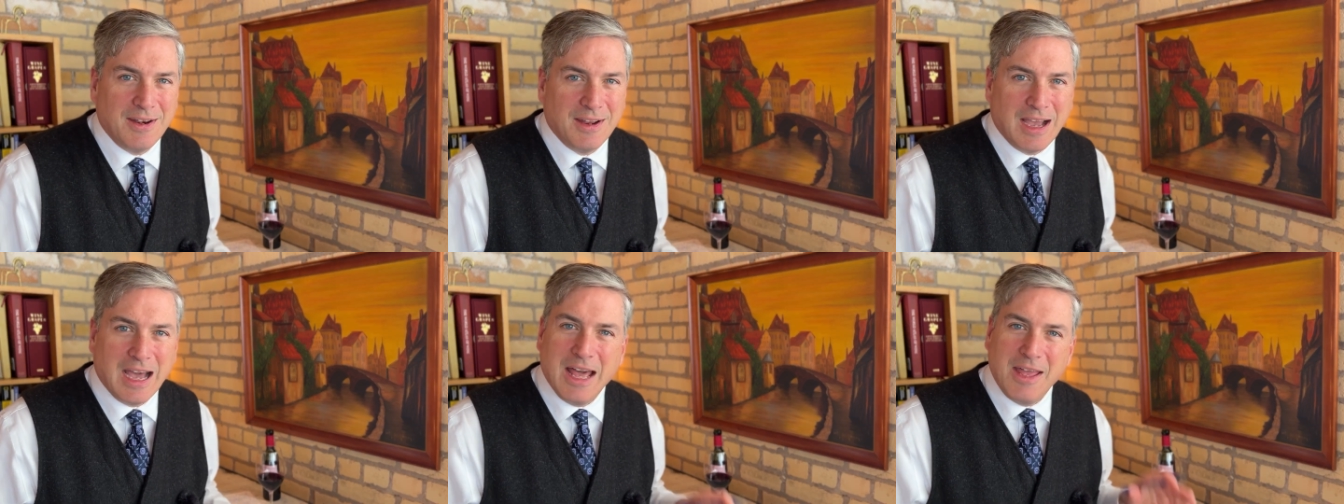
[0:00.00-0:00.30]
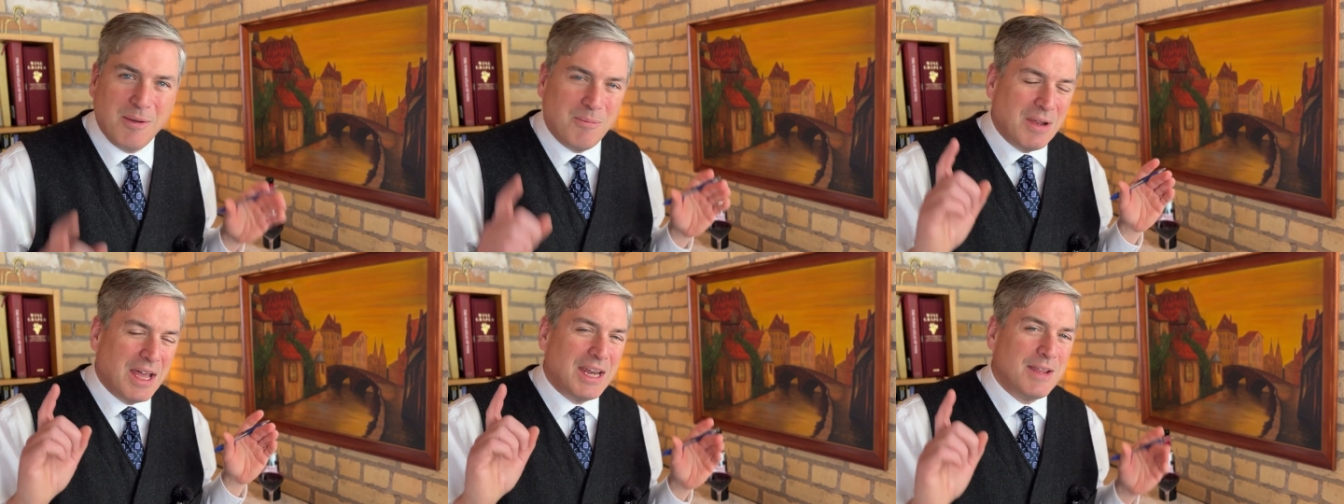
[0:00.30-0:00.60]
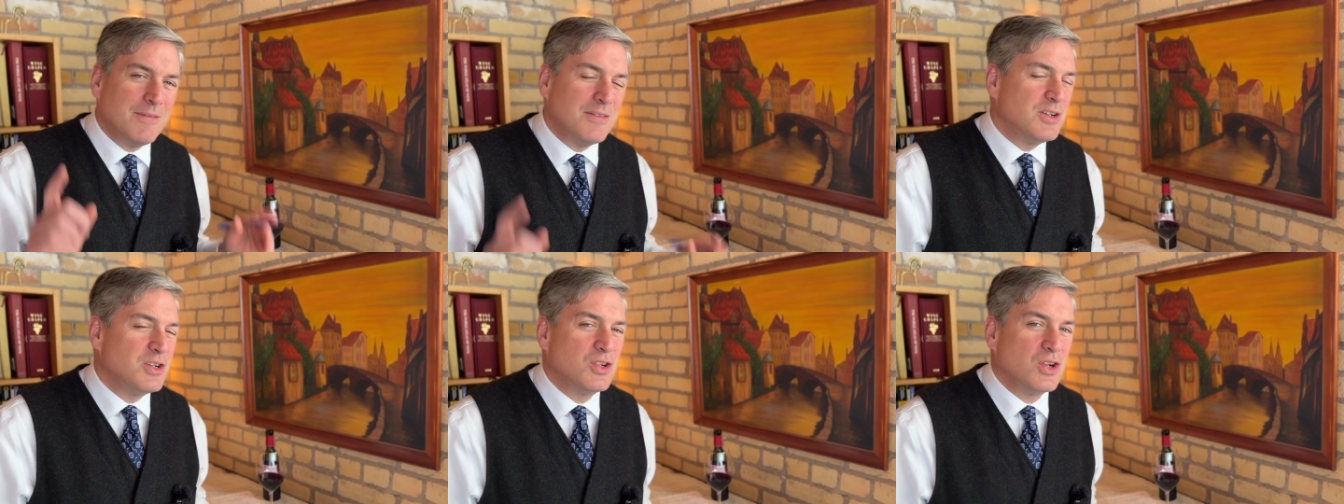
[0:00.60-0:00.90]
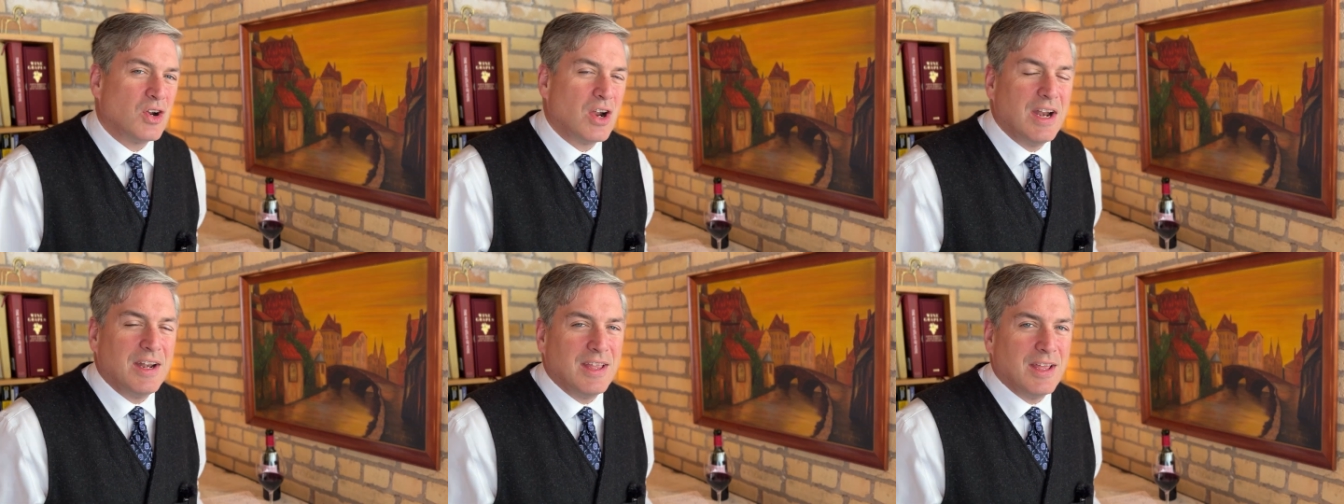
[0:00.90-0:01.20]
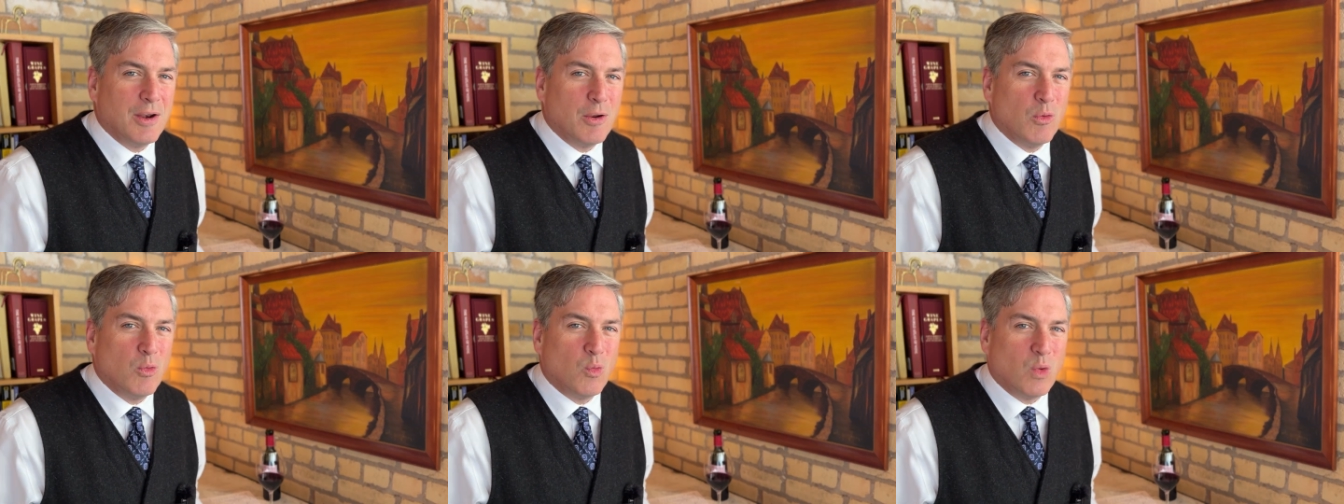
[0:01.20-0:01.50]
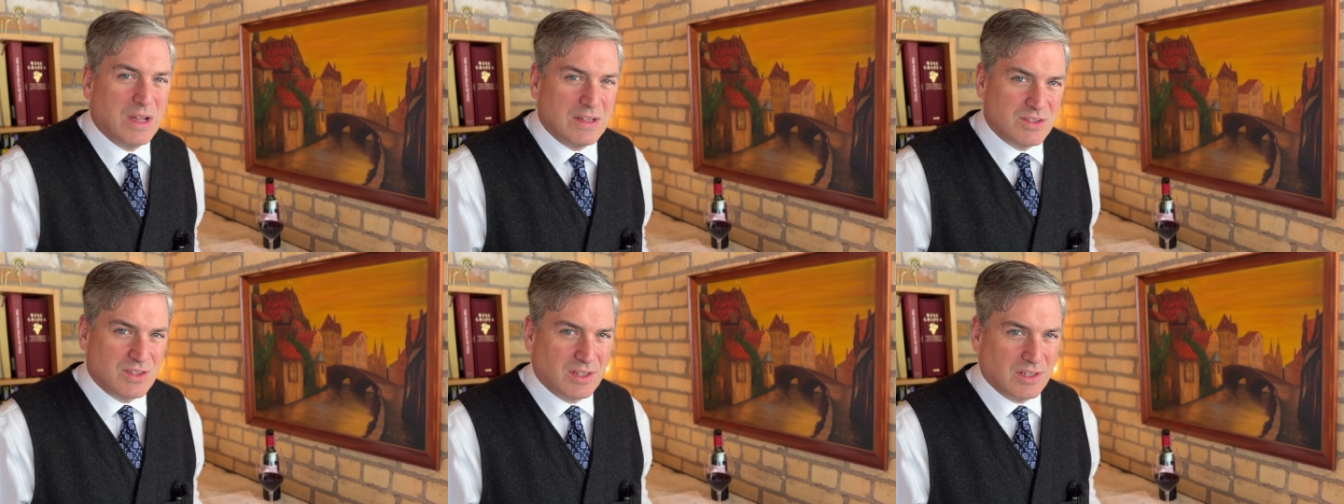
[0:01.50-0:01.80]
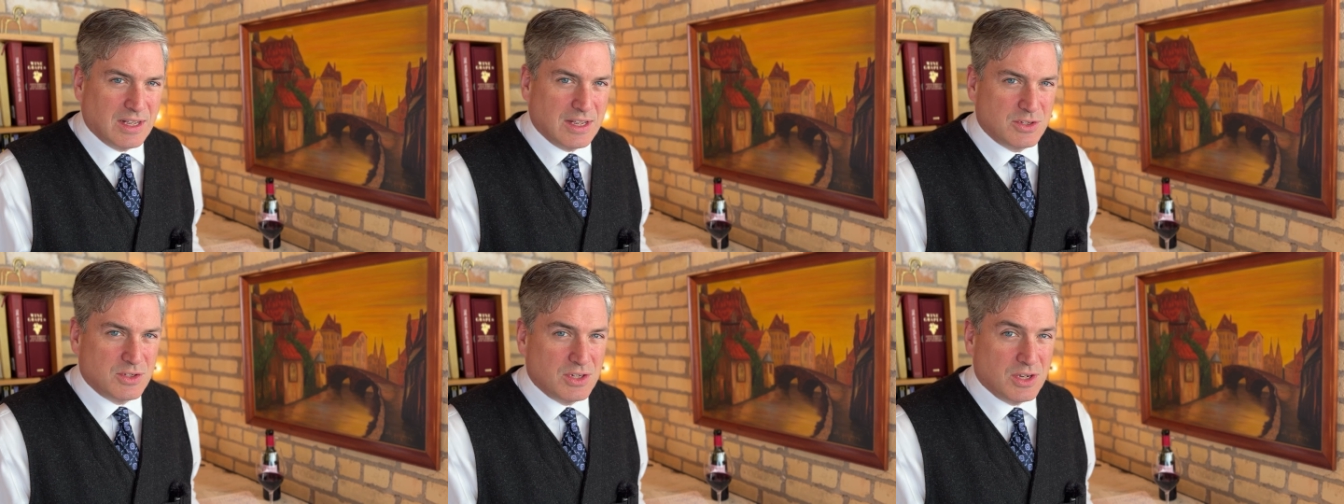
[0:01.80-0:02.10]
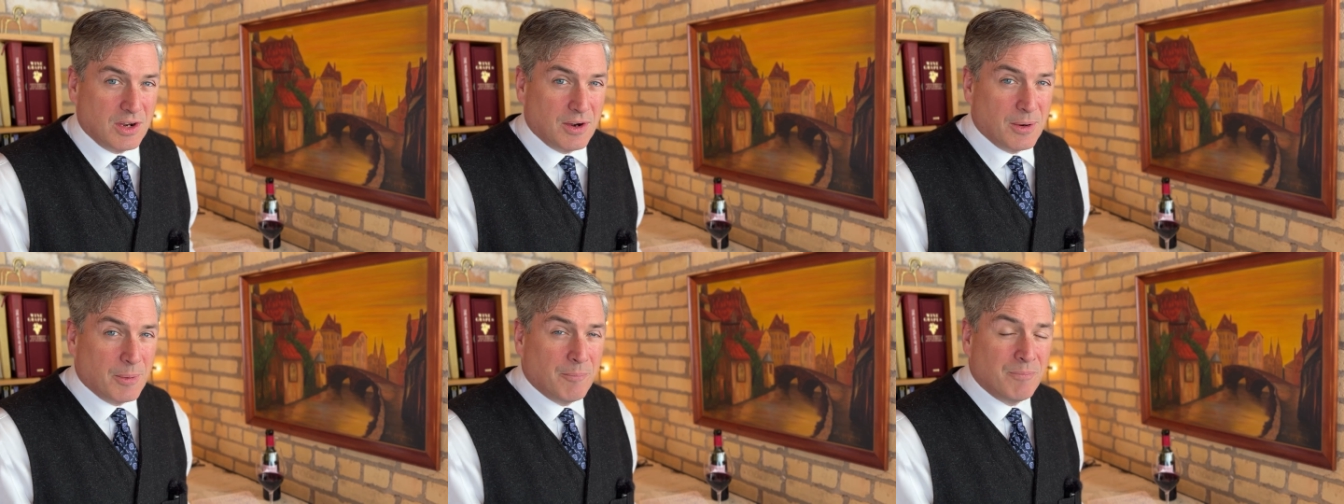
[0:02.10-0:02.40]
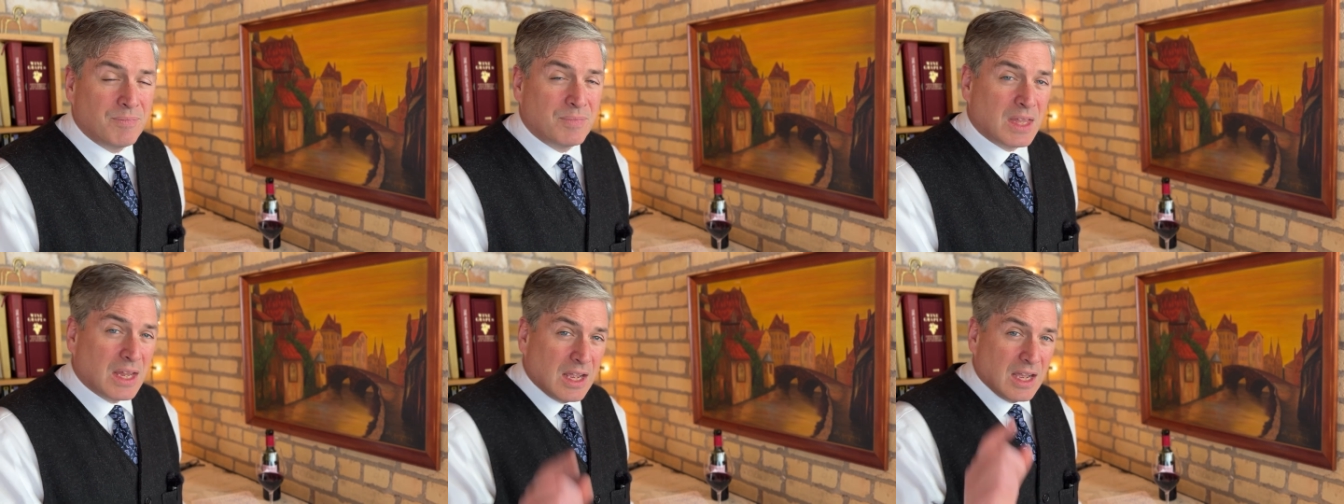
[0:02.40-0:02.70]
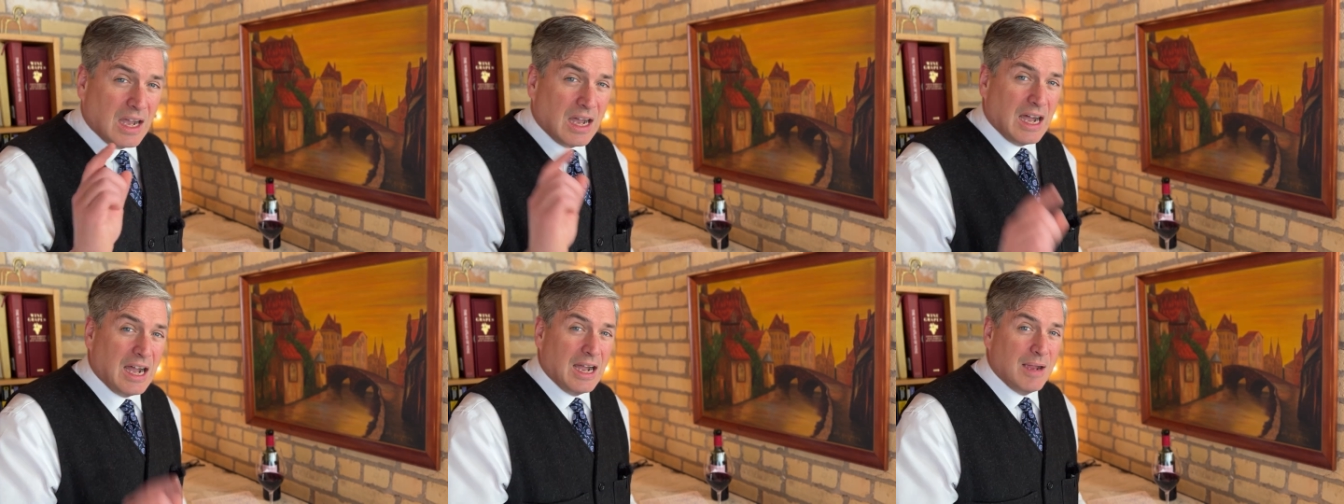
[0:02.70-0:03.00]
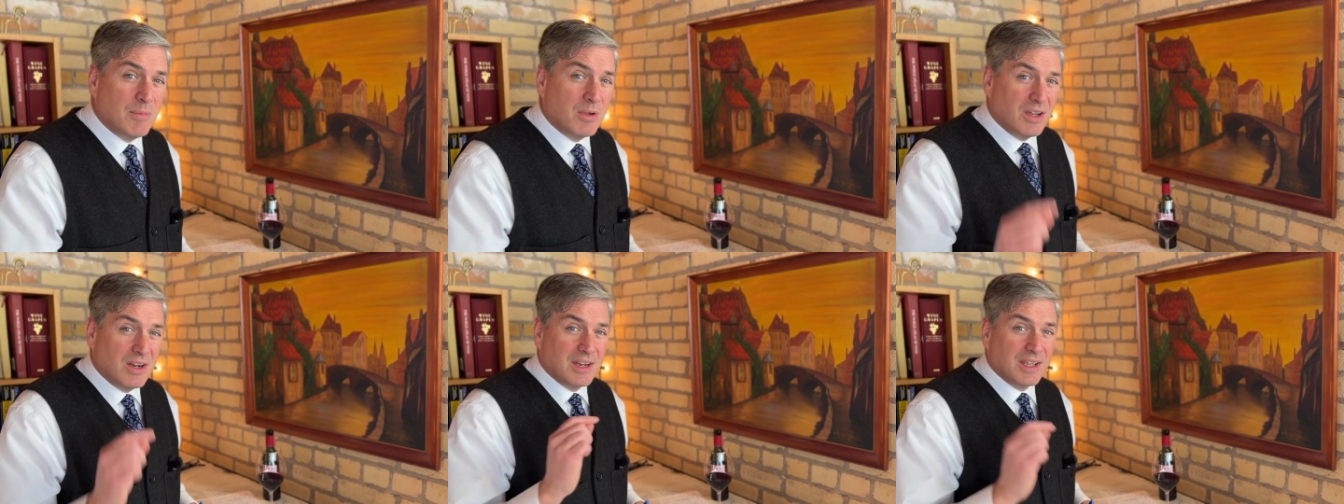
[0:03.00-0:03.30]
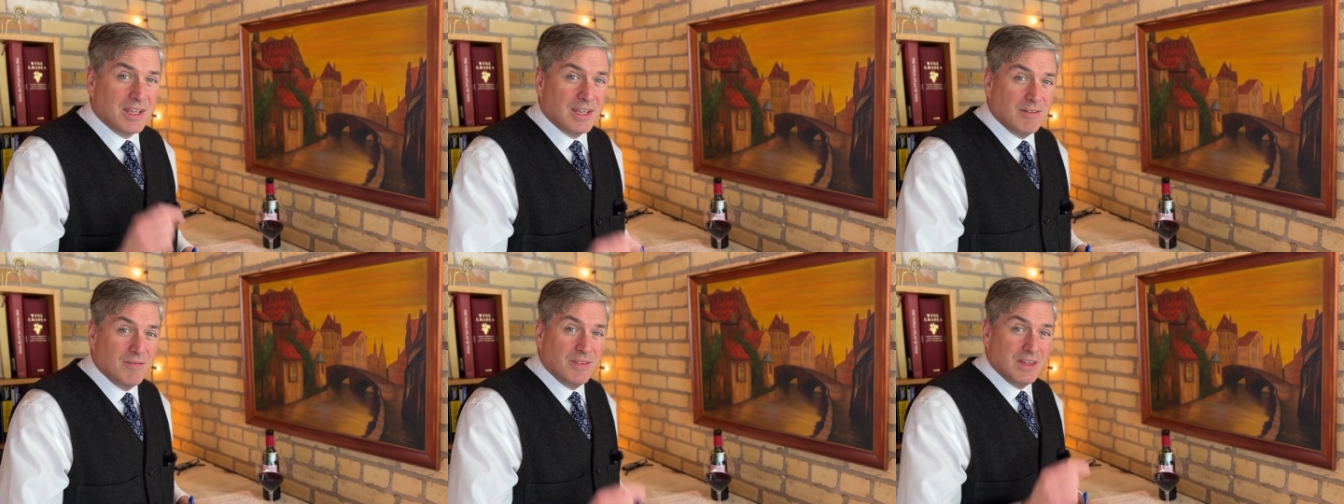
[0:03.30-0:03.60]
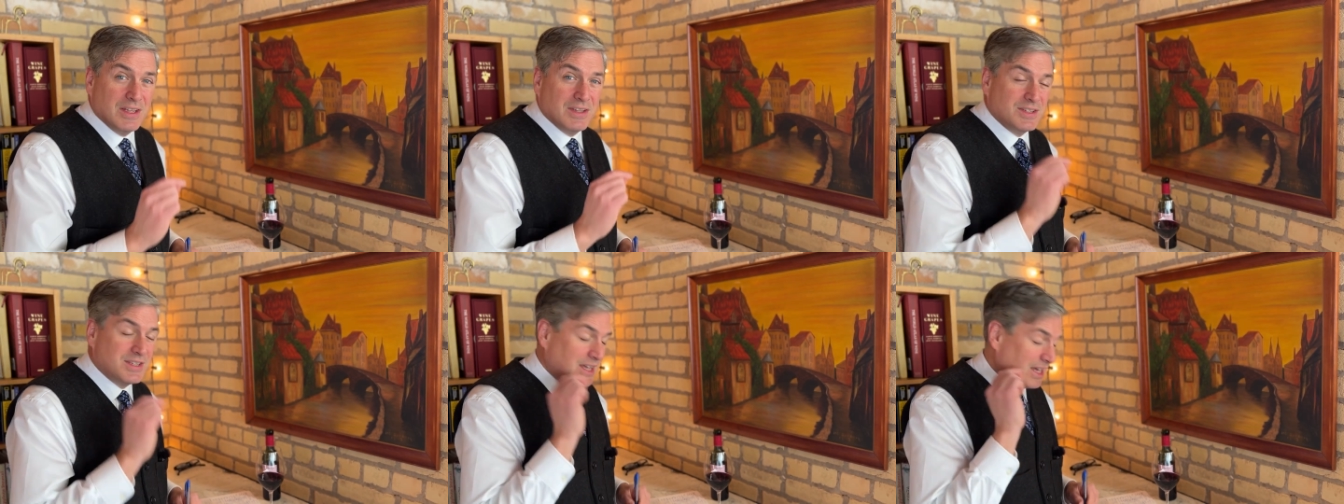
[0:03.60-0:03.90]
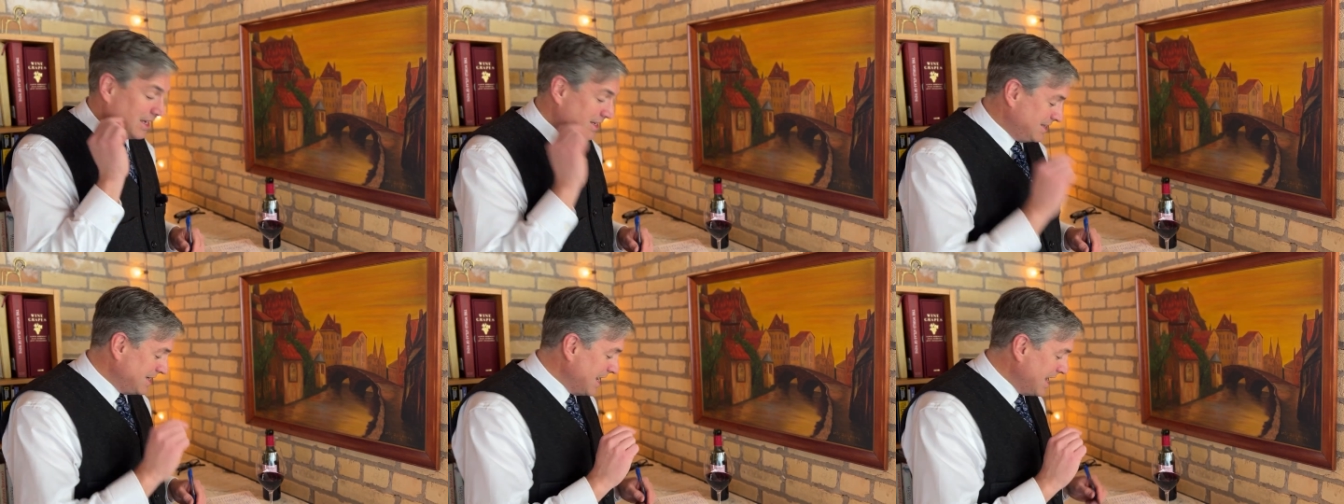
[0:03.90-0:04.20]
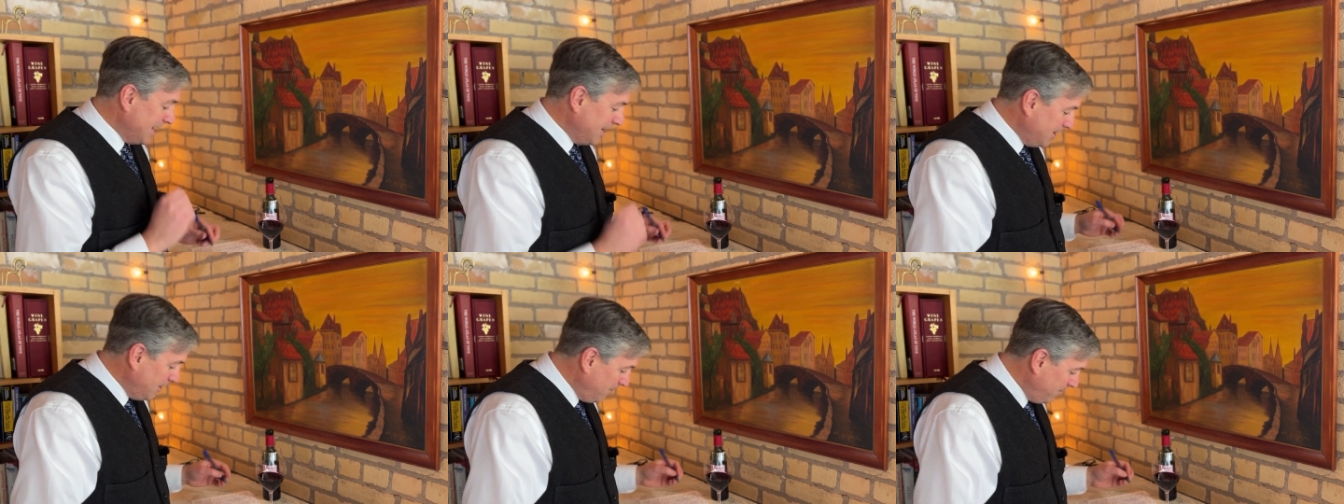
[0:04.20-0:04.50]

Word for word: I'm not even sure I did it once last year. I'm going to give this a 10.